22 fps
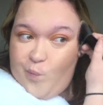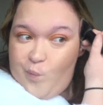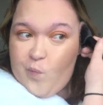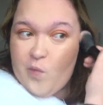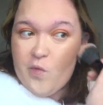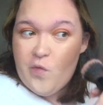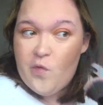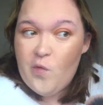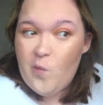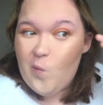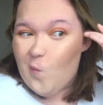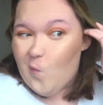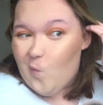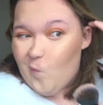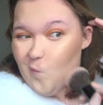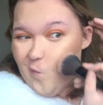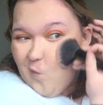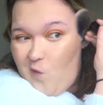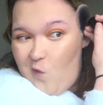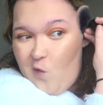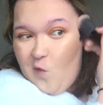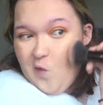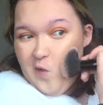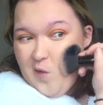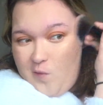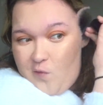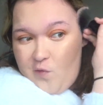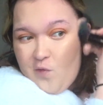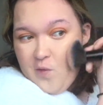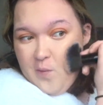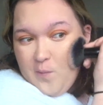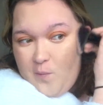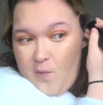I think when you like
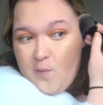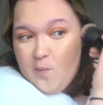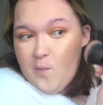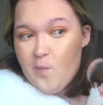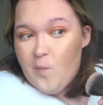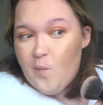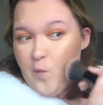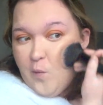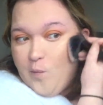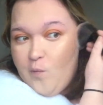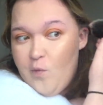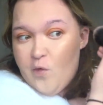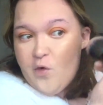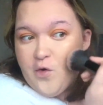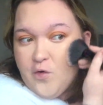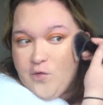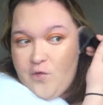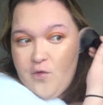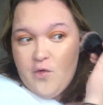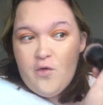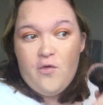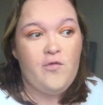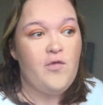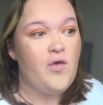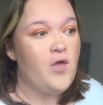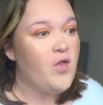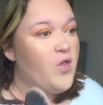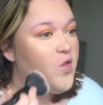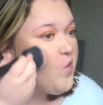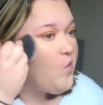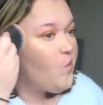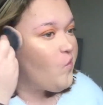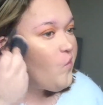start putting more product in your face,
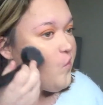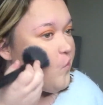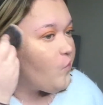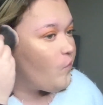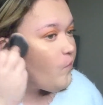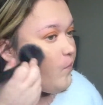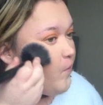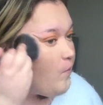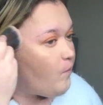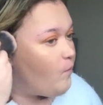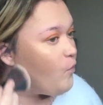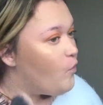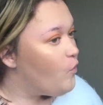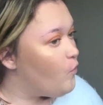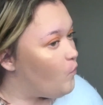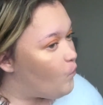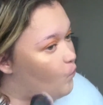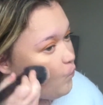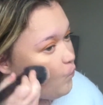it's a bit more.